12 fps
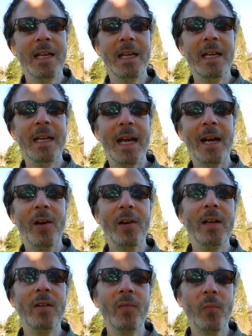in
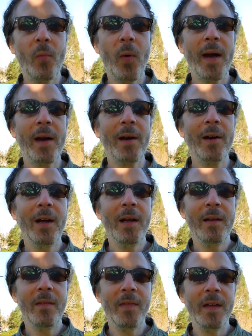areas where
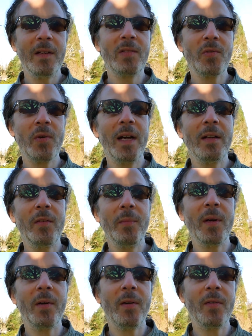these
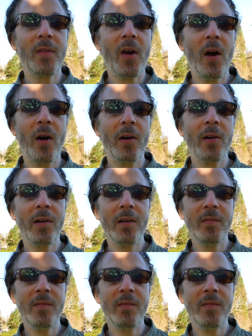transmitters are